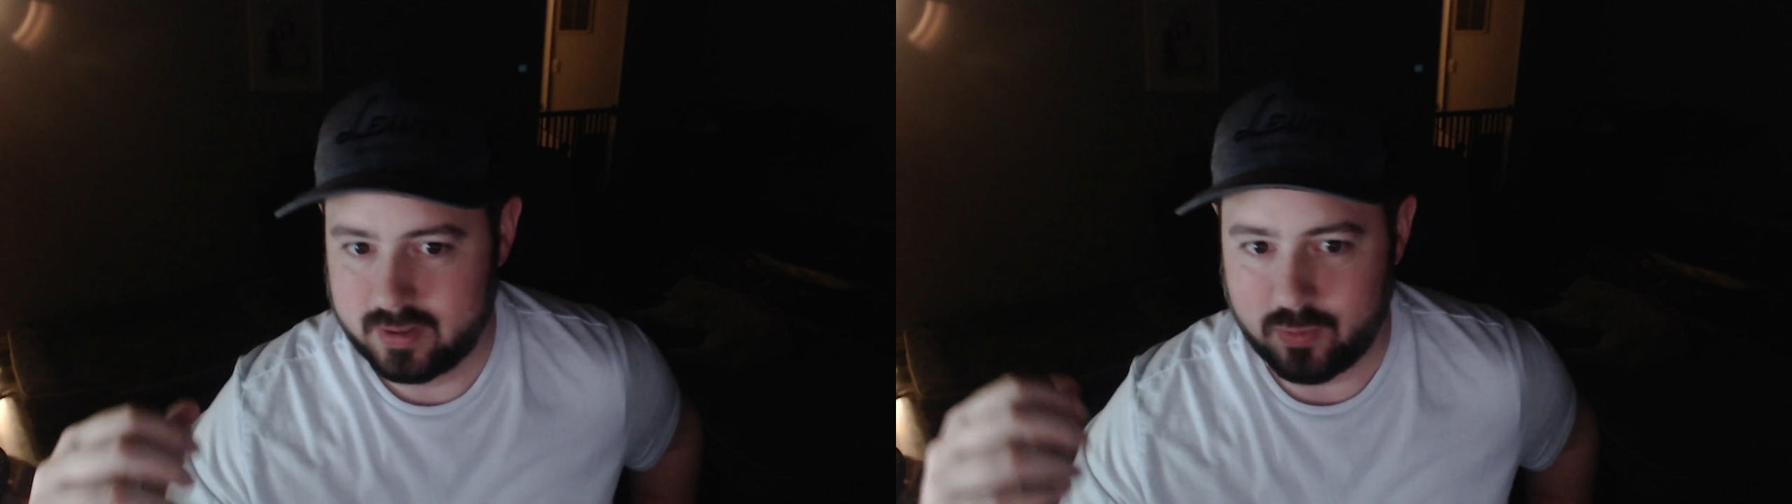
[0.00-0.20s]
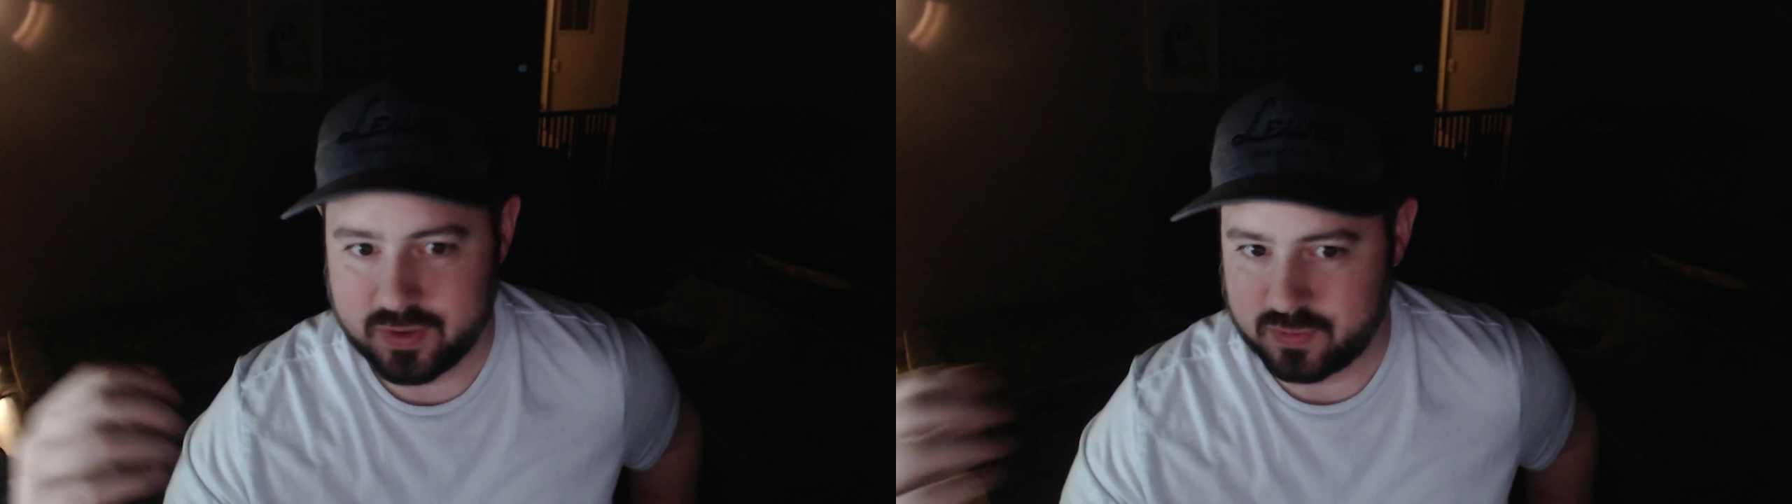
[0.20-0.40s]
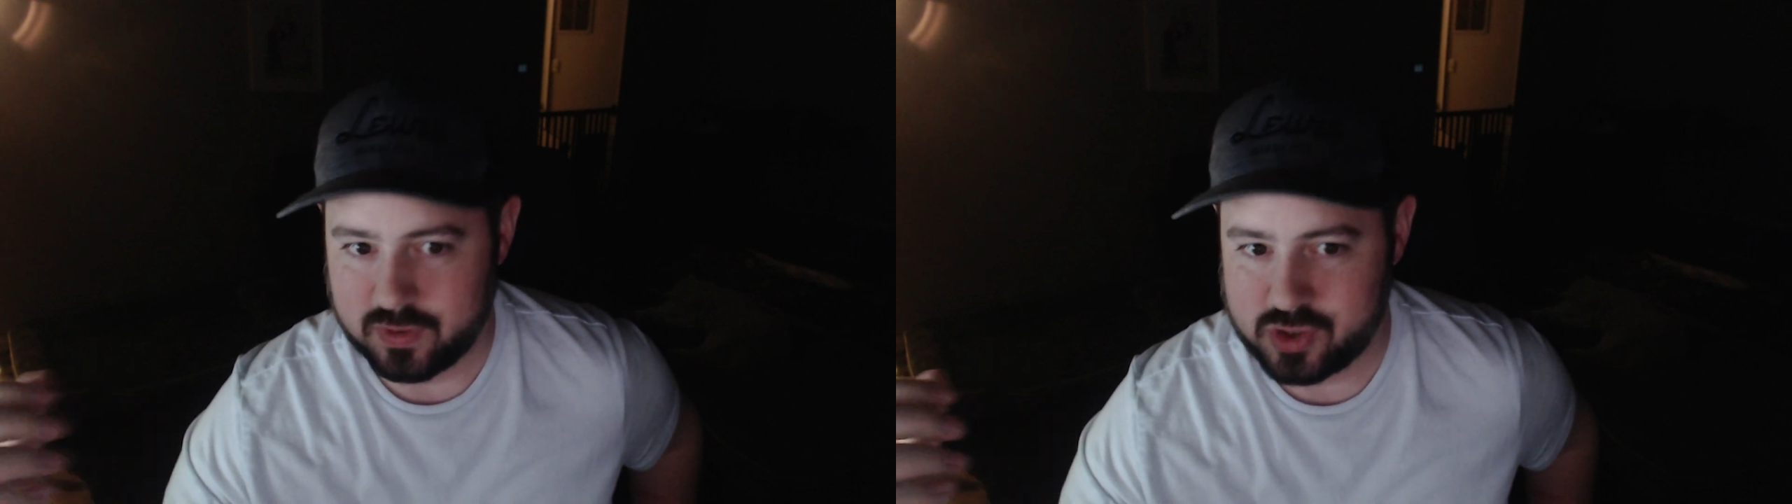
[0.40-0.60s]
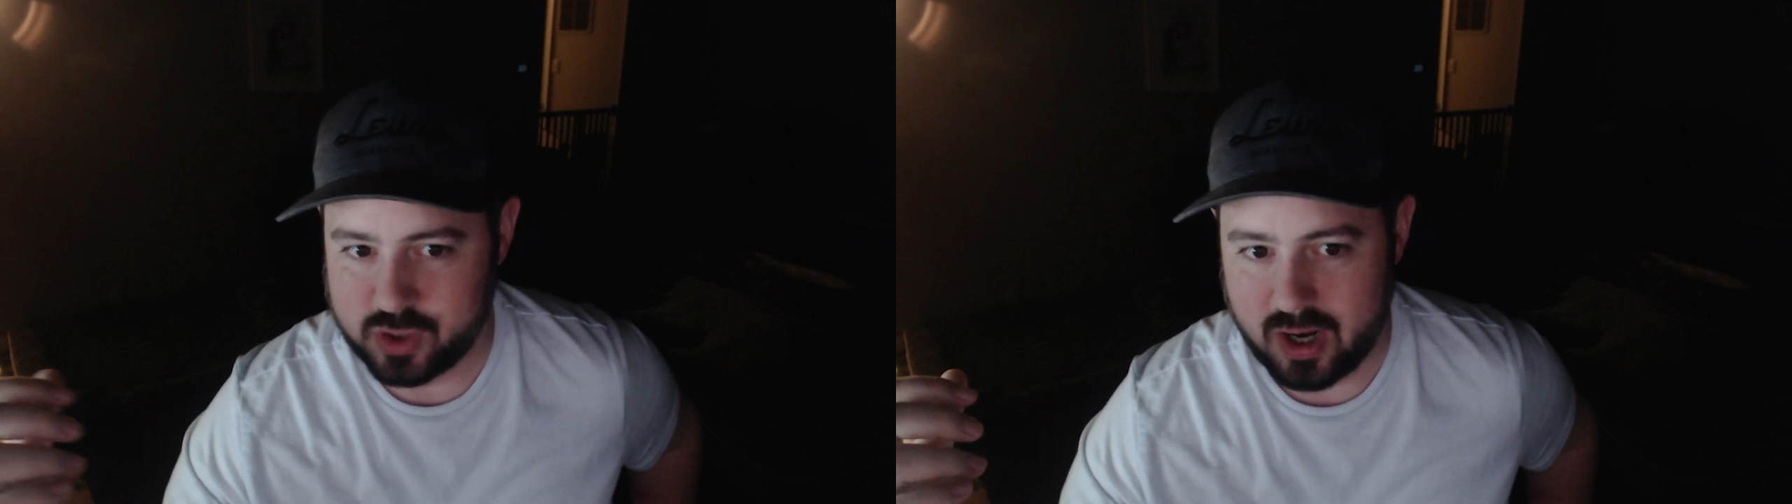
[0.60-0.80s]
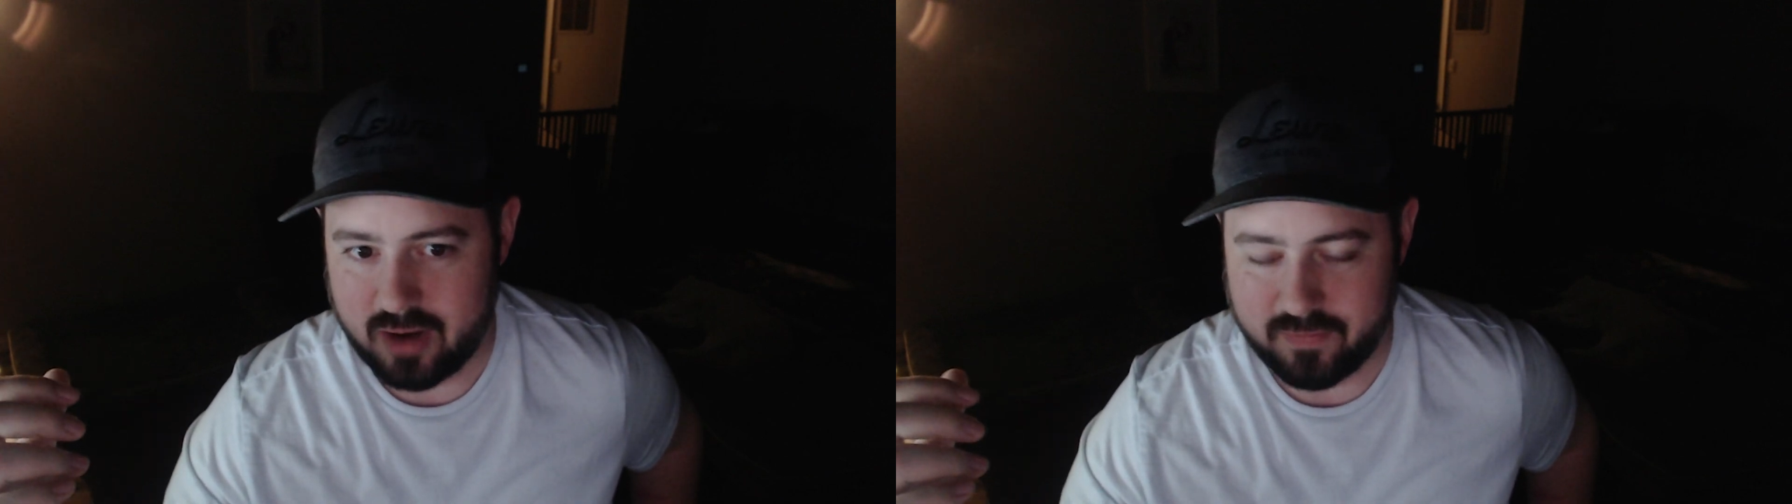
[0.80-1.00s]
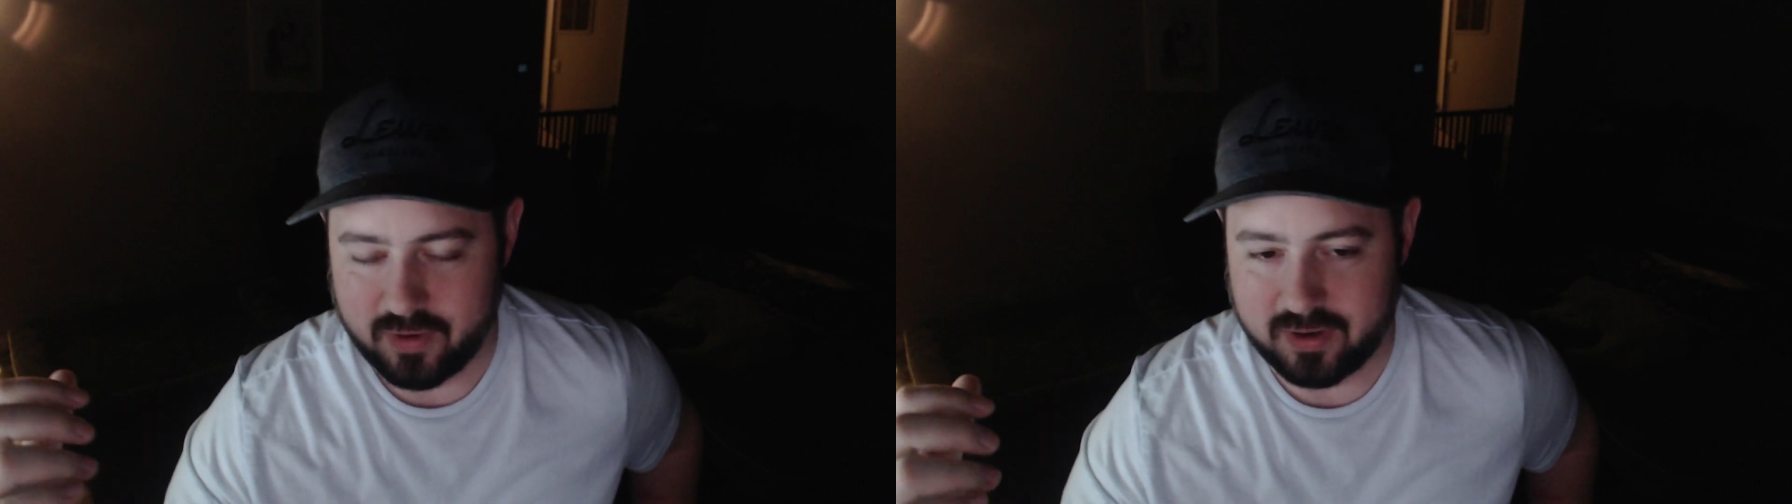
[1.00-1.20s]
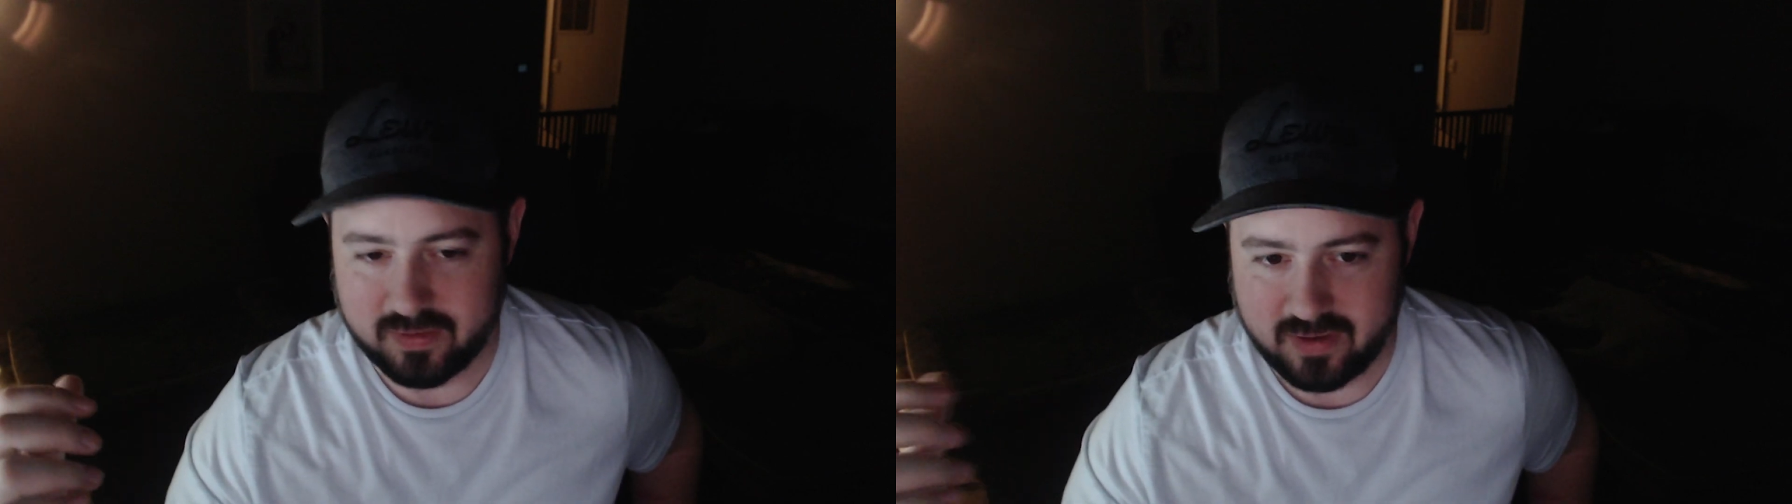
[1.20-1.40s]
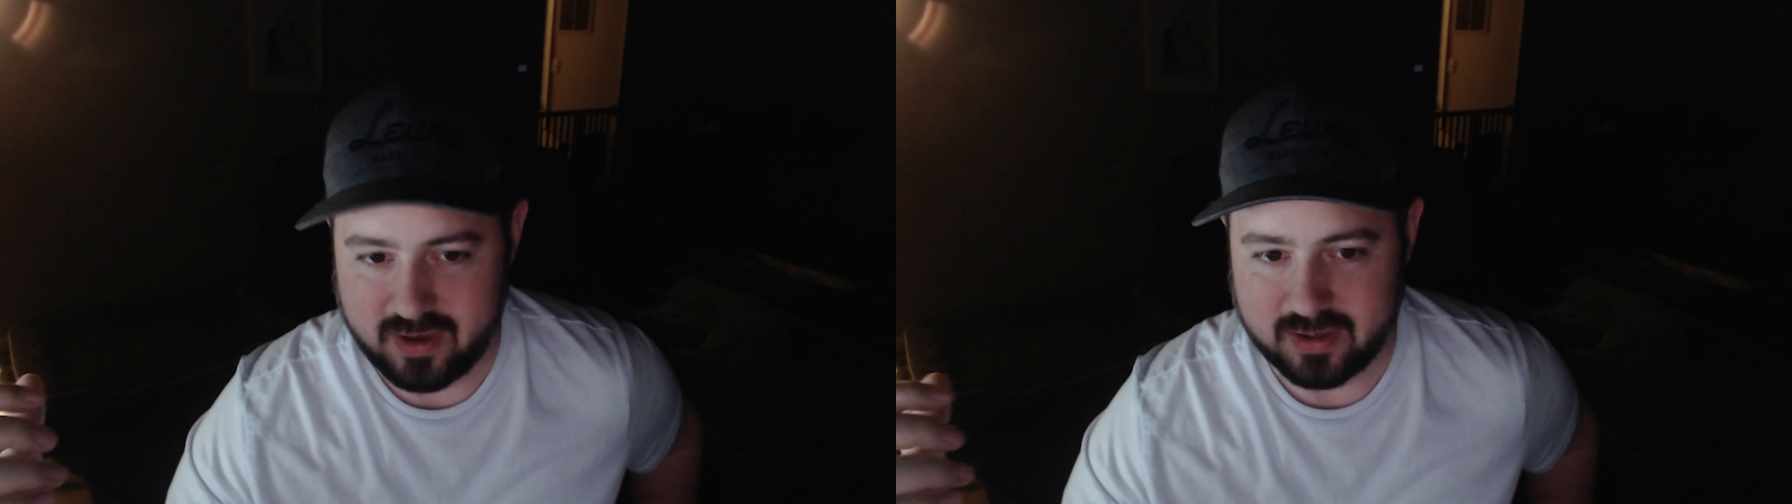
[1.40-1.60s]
wasn't really sure how far you could take